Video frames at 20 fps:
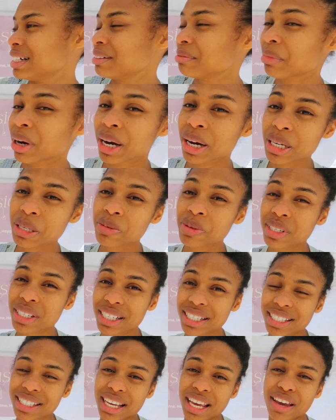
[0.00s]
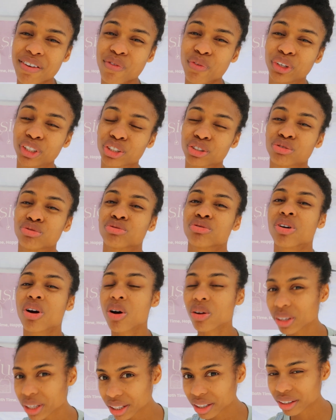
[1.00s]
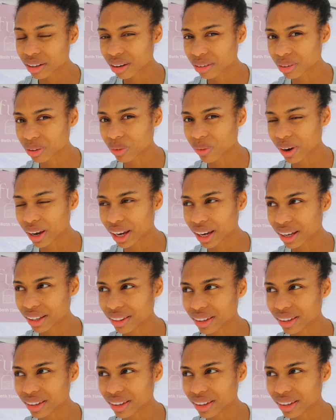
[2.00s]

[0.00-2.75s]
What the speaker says: My husband did say if we just roll it the other way,